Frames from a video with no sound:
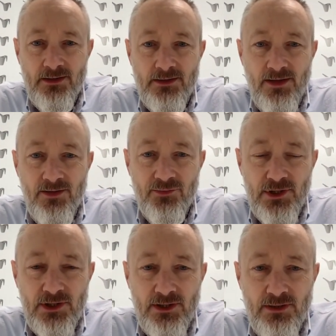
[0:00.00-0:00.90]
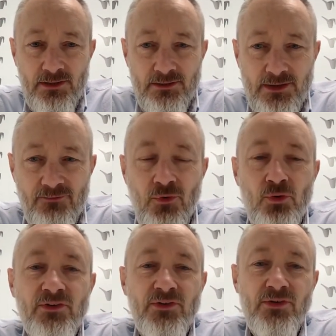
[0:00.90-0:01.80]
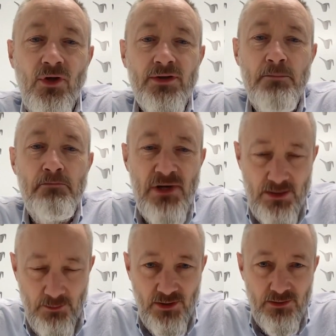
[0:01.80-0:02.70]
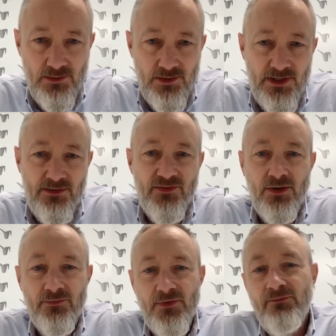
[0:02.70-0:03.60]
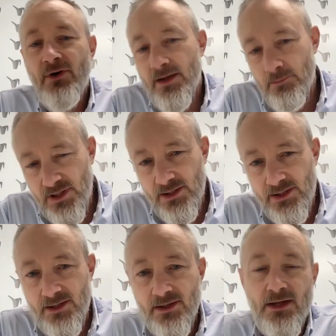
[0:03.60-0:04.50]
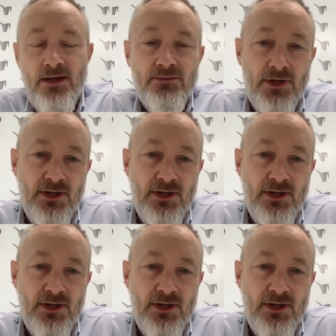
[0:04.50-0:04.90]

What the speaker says: that focuses on the minimal instead of the viability, right?